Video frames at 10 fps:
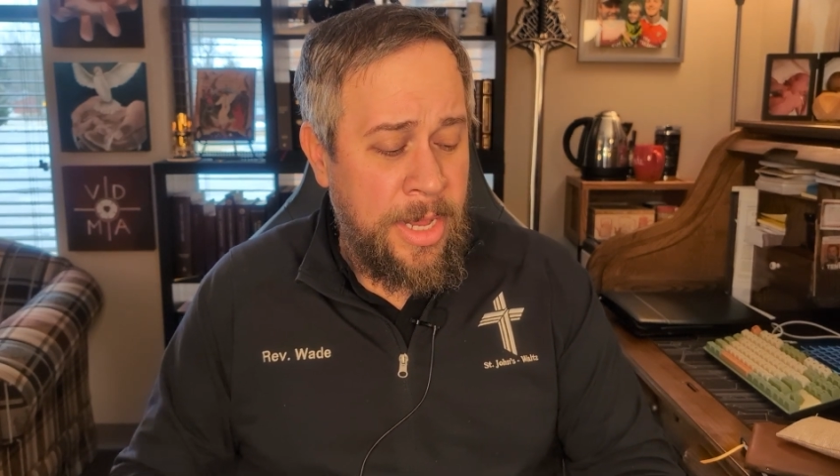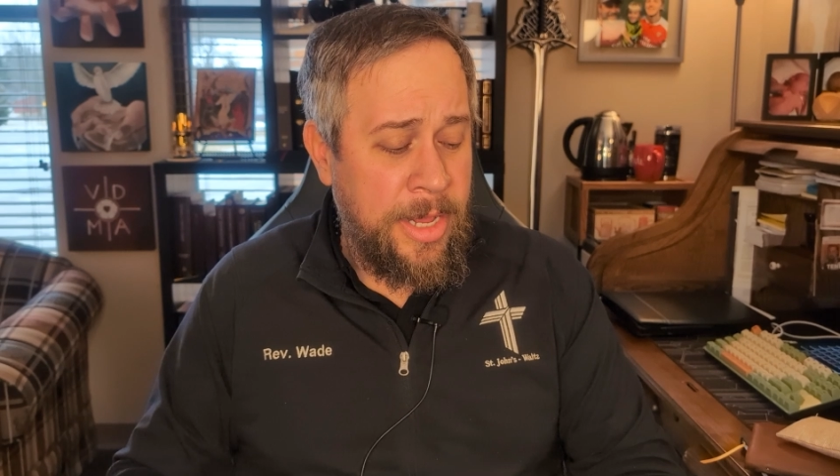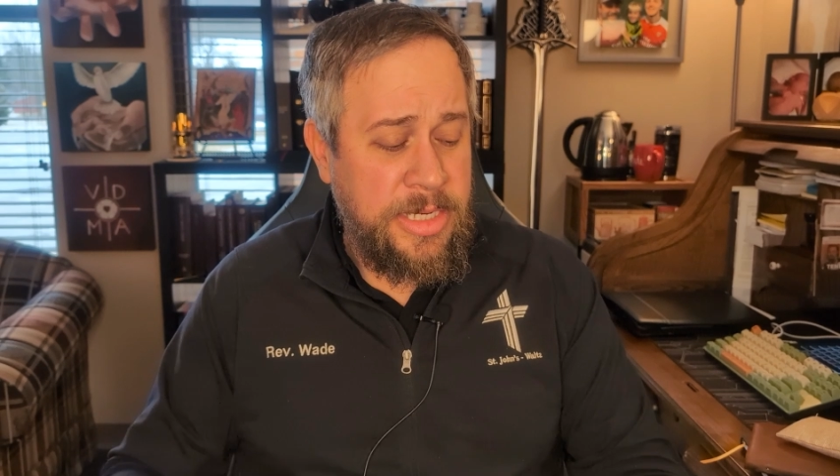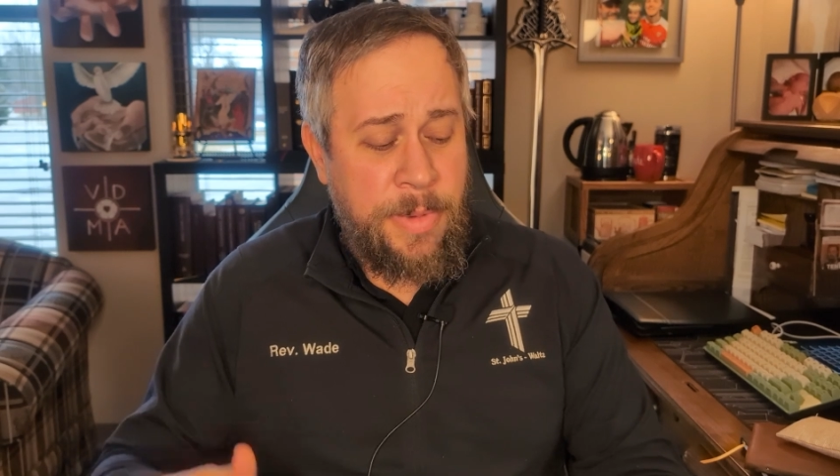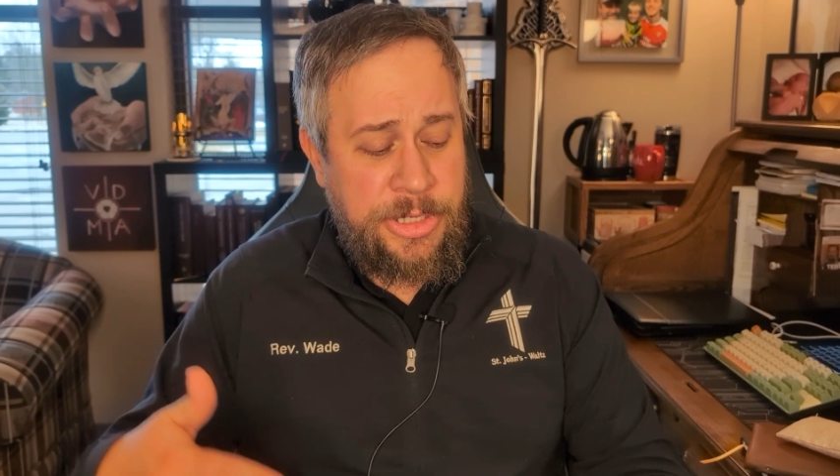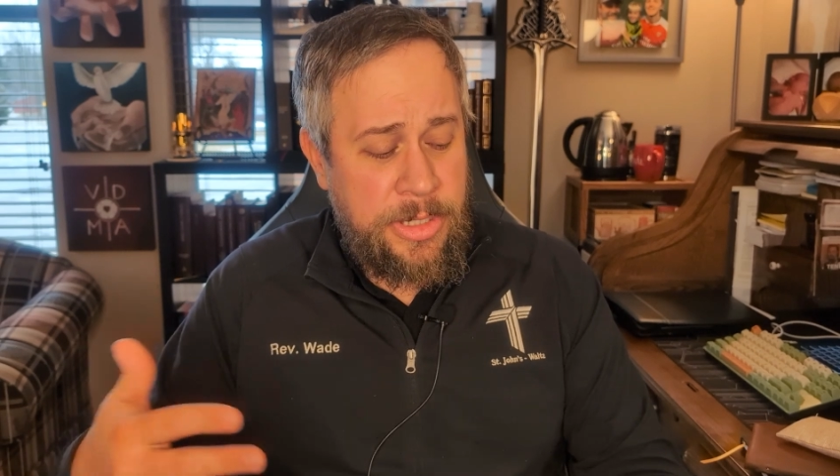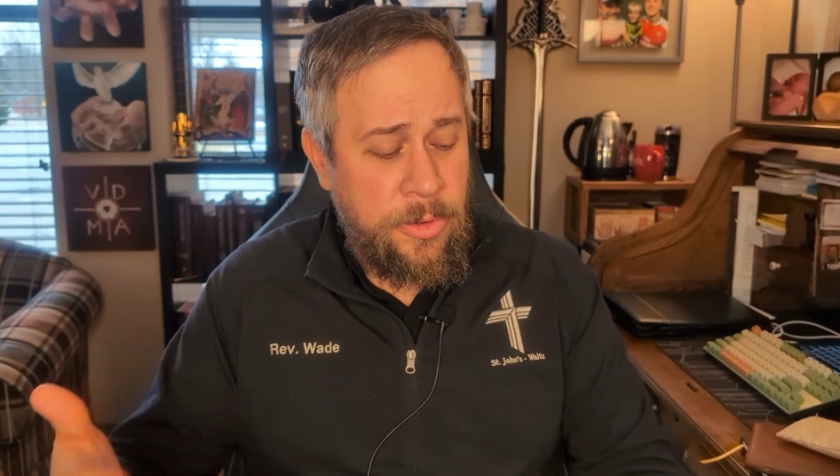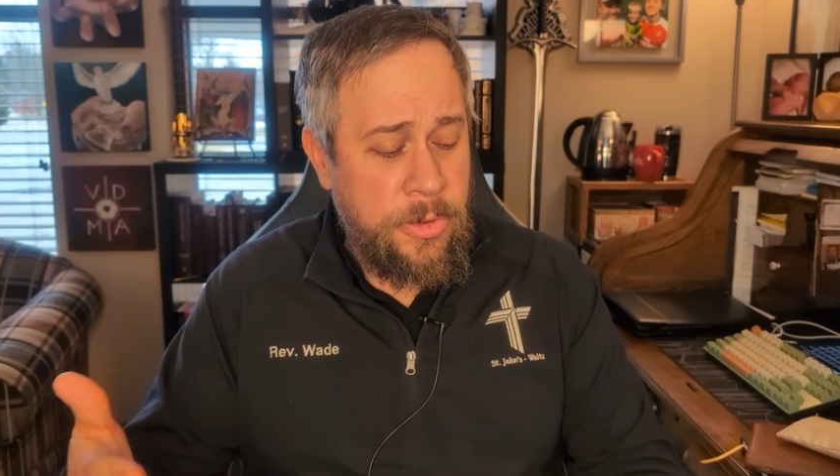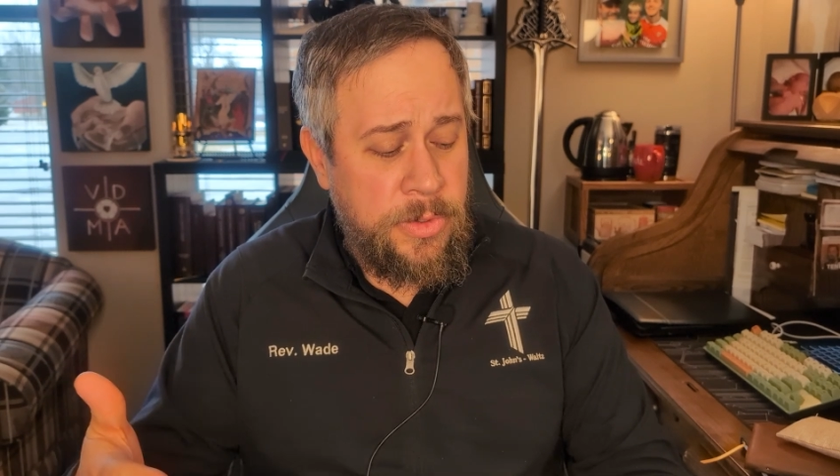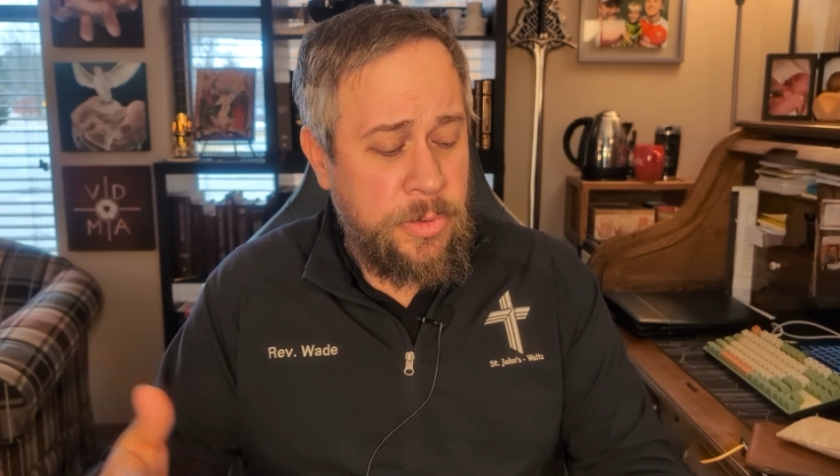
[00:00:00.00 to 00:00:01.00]
As I mentioned,
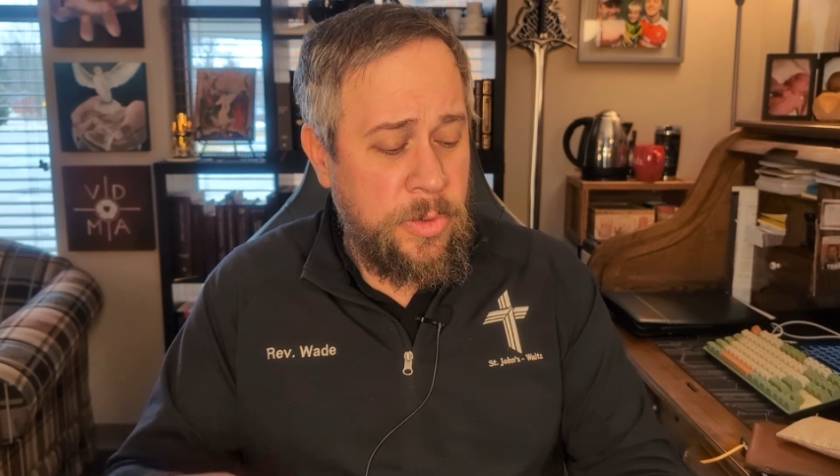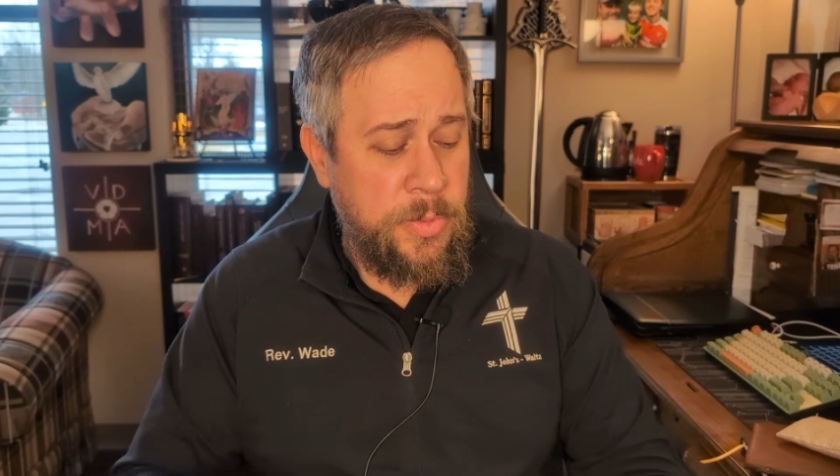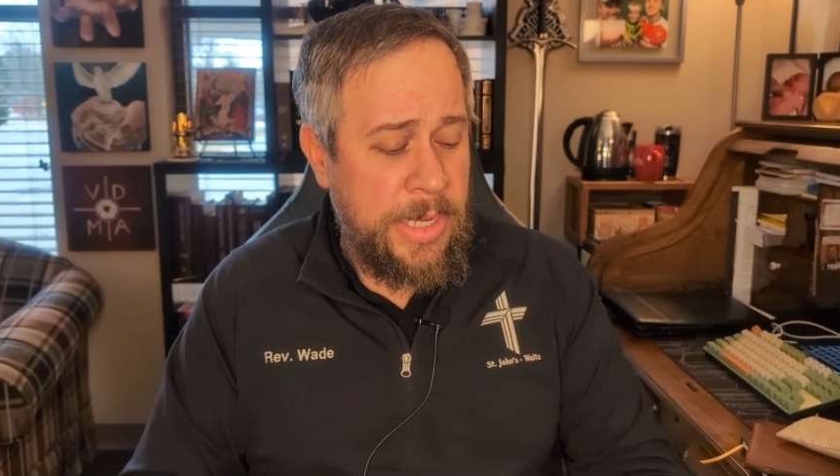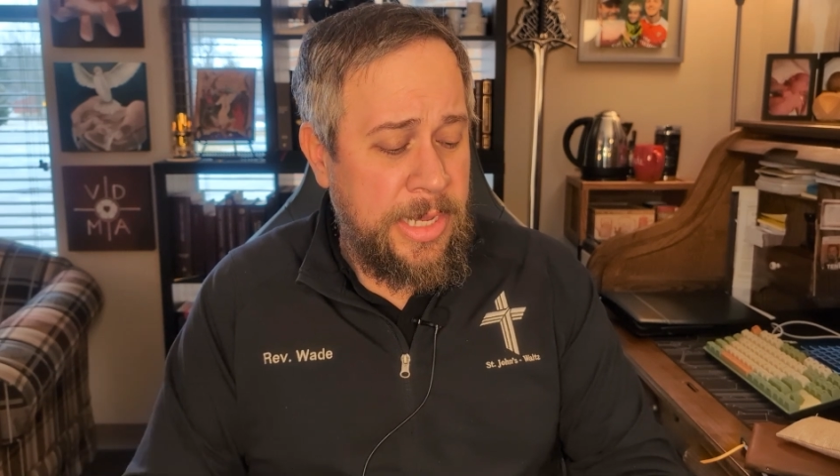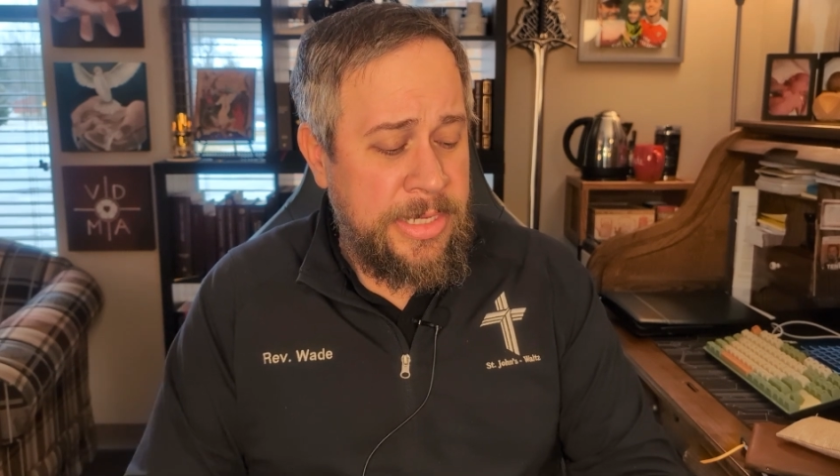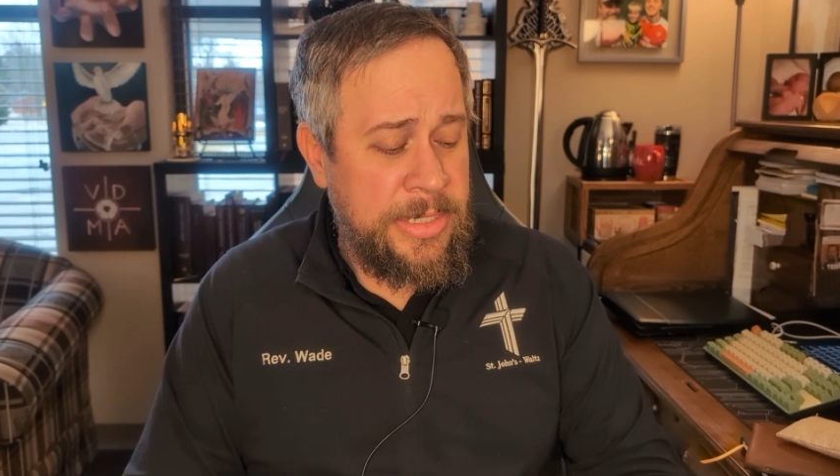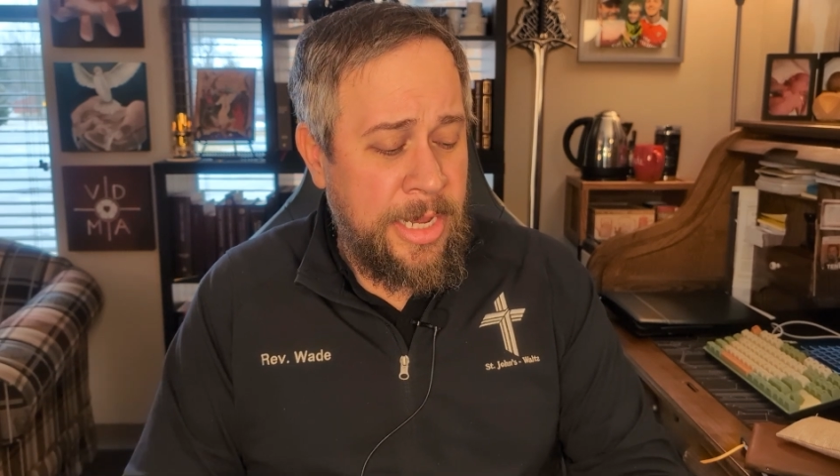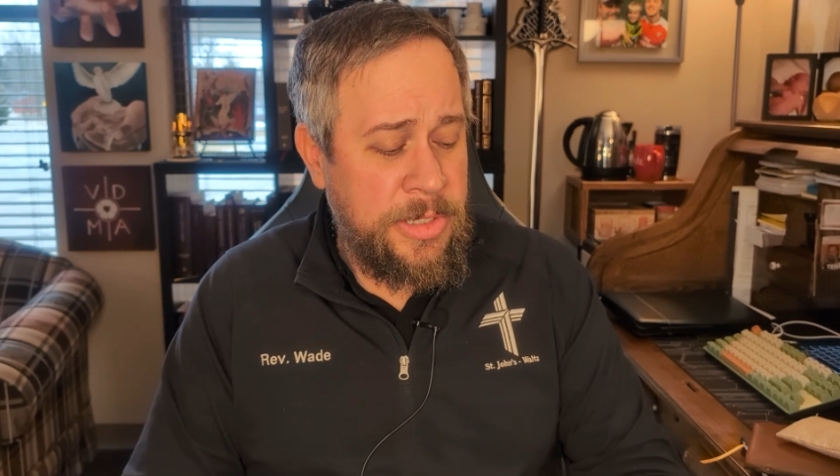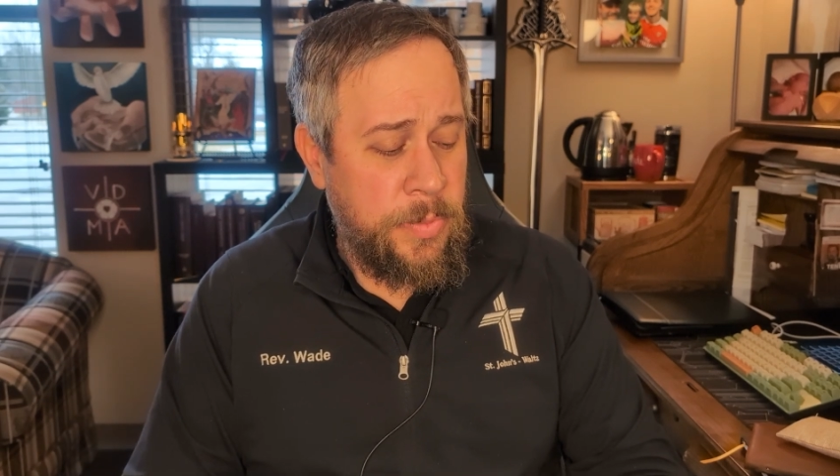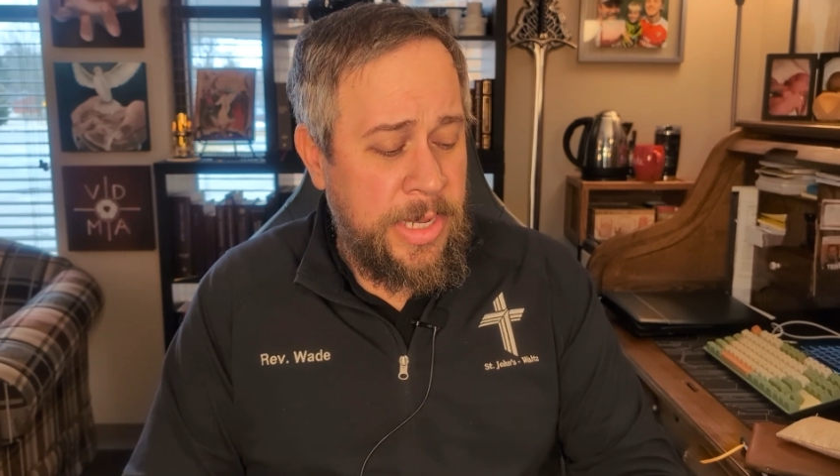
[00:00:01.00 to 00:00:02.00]
Lutheran Schools Week is
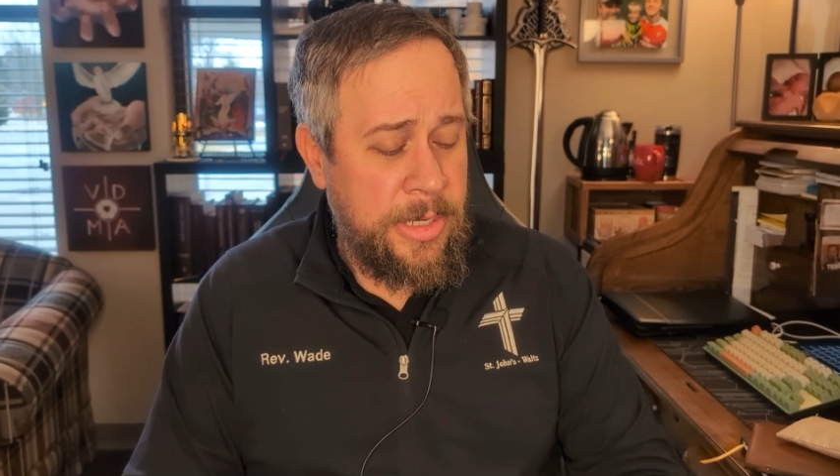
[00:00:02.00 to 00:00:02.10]
next week,